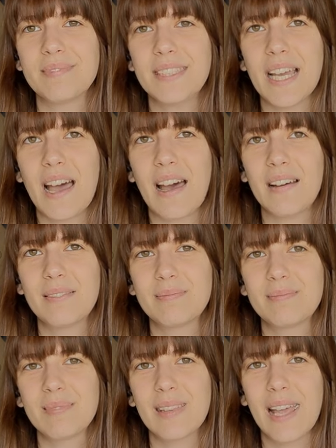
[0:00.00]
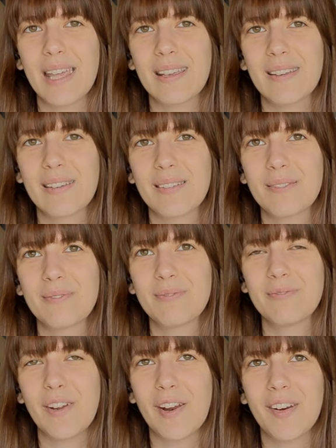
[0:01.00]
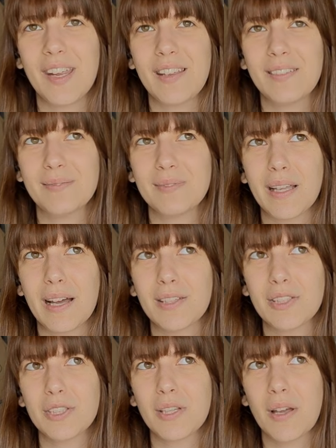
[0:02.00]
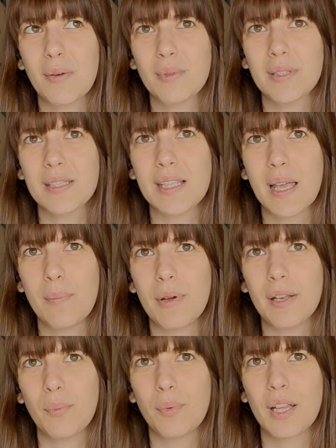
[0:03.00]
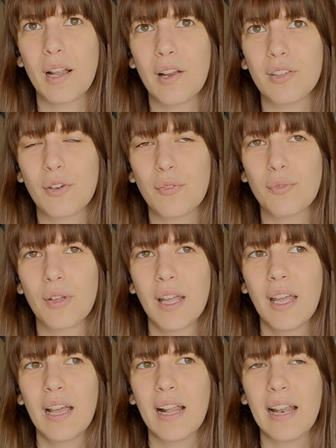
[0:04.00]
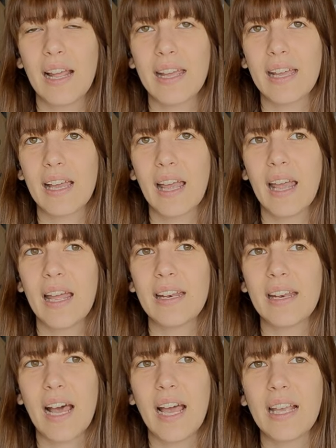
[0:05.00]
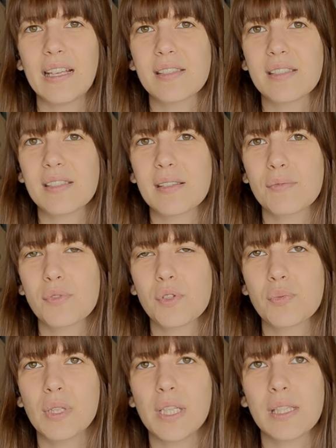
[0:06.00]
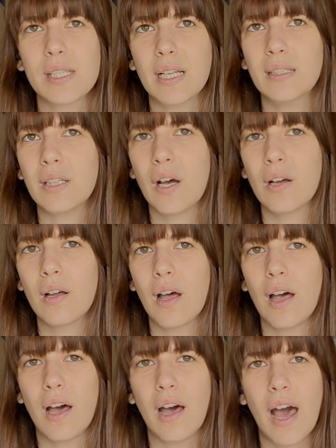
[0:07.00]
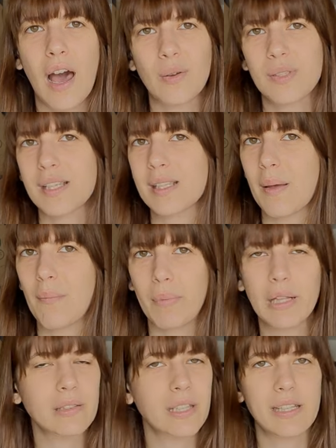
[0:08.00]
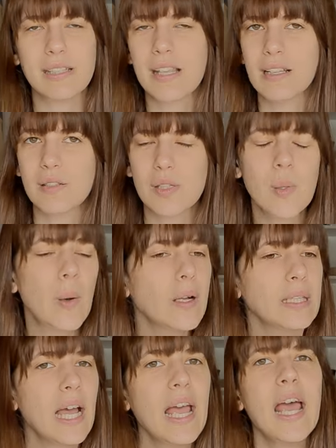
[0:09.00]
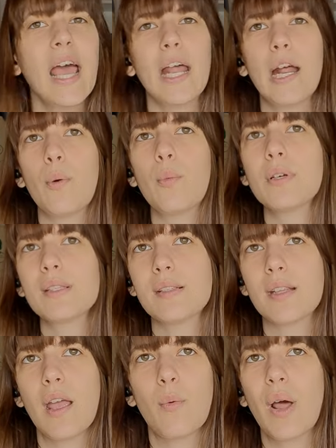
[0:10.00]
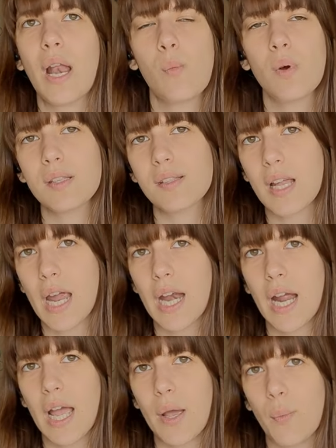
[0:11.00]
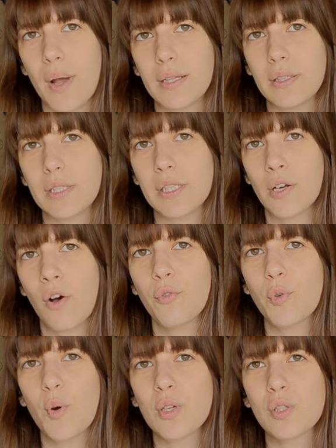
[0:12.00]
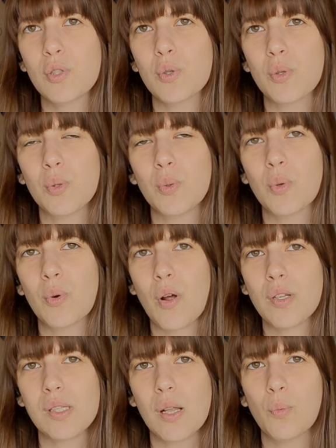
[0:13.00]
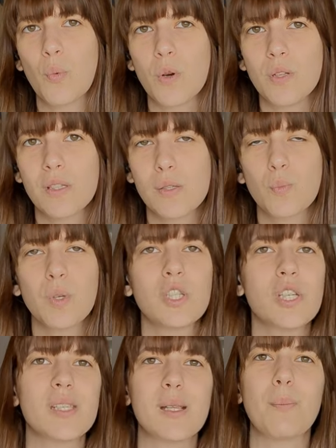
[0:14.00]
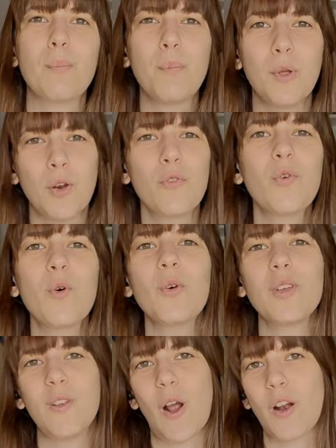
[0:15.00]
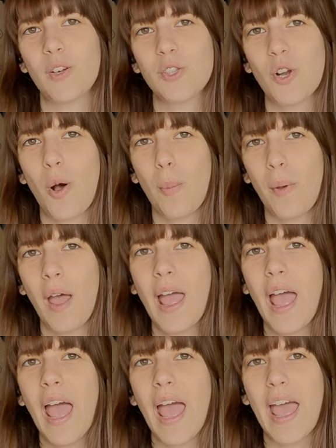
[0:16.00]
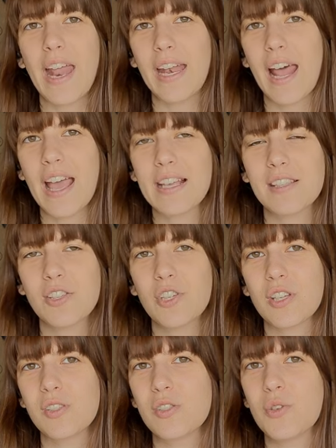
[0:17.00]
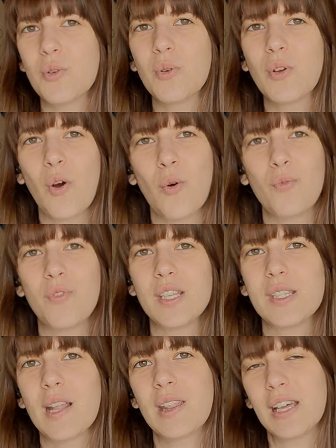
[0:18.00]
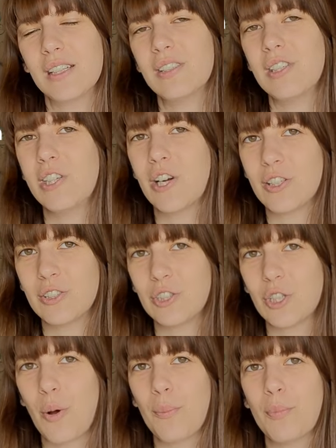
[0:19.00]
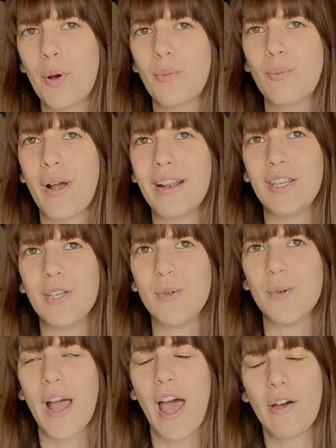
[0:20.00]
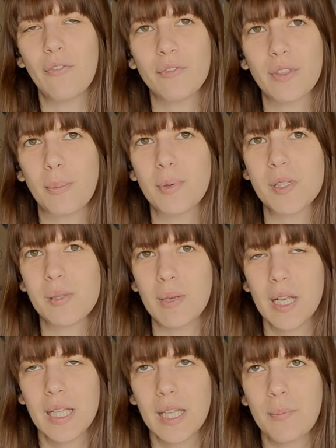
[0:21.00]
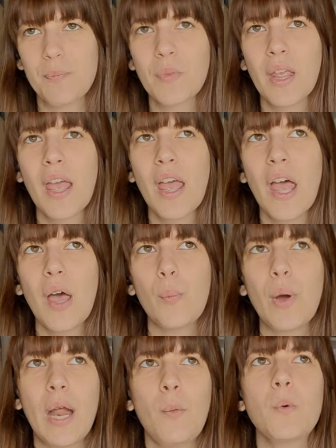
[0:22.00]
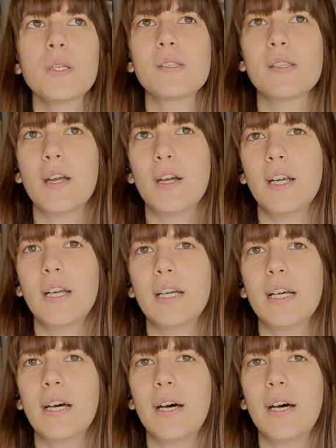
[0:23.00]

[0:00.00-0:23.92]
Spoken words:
yeah, like very Dutch, I would say, but with a lot of like nice streets and houses and buildings and so on. And when I was there, I went, of course, to Cross and Woods, which is a beautiful yarn shop. And I suggest you go visit that yarn shop when you have the possibility. When I was there,